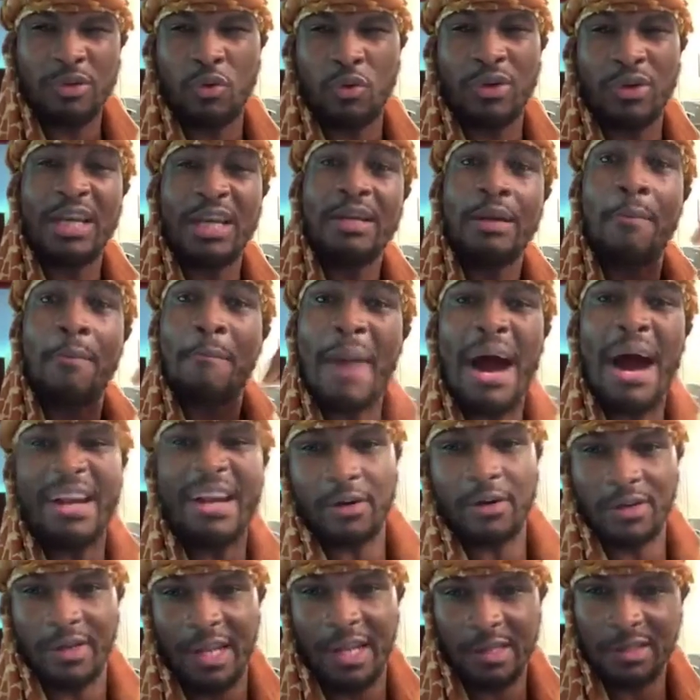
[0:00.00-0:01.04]
to be doing in a
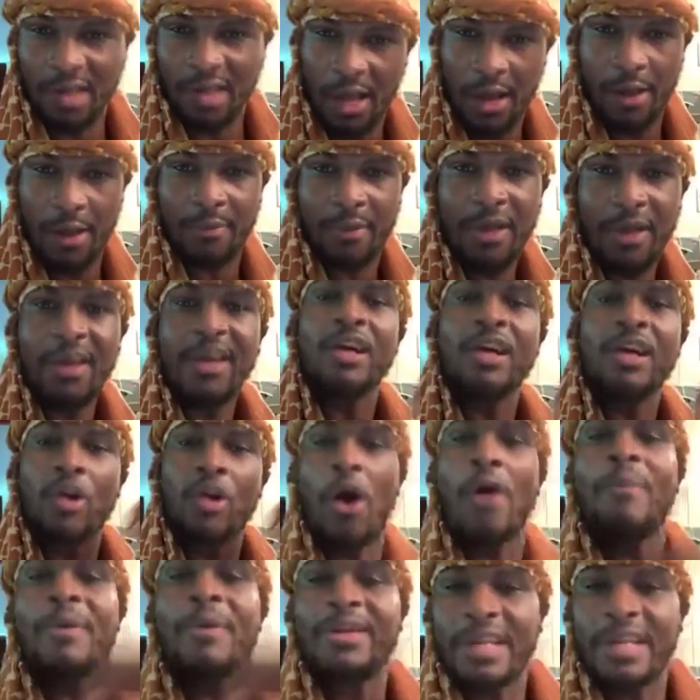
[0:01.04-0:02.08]
modern day time.
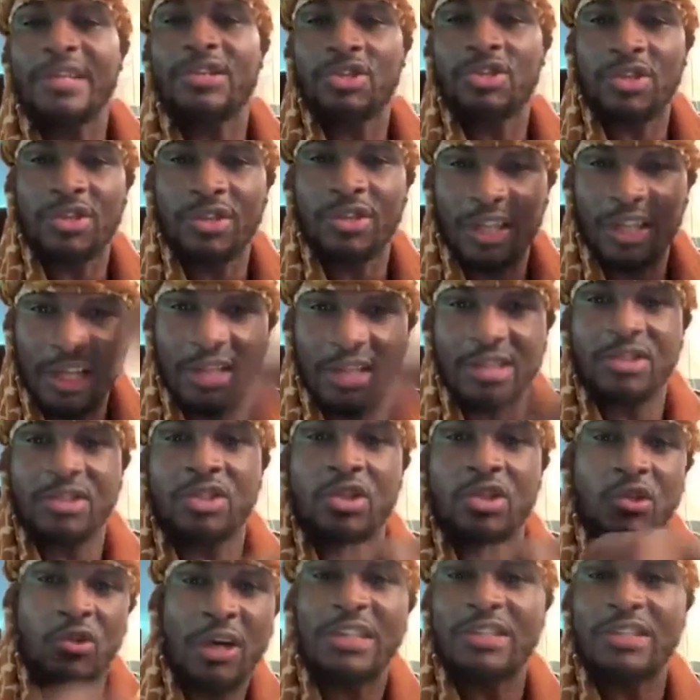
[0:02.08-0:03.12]
Carbonation is
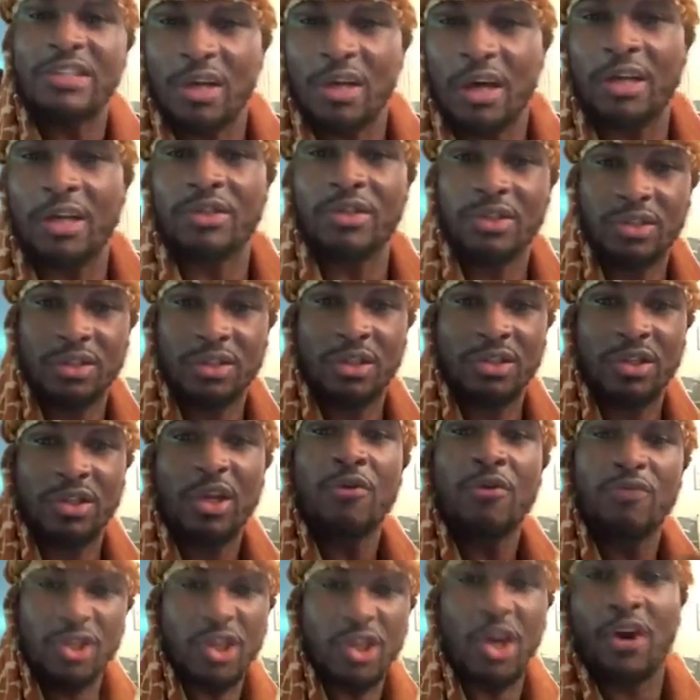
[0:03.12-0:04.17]
the Christ consciousness
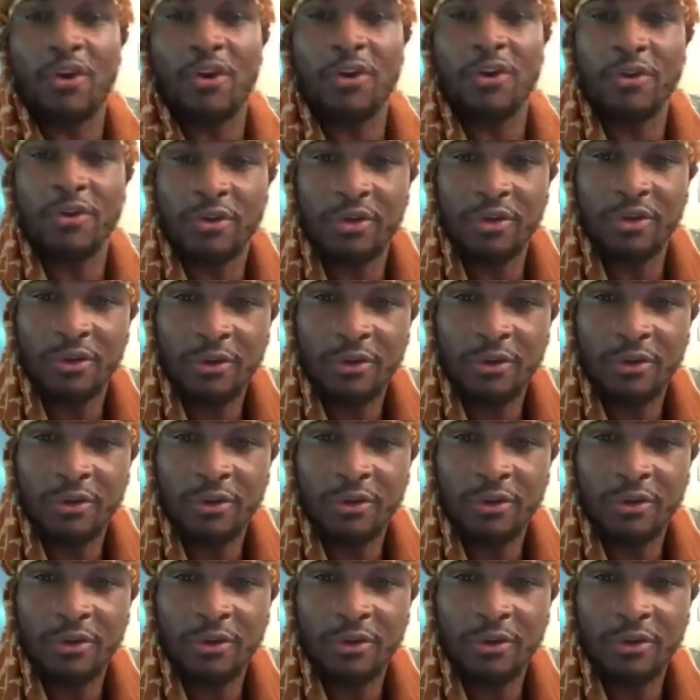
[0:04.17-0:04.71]
return.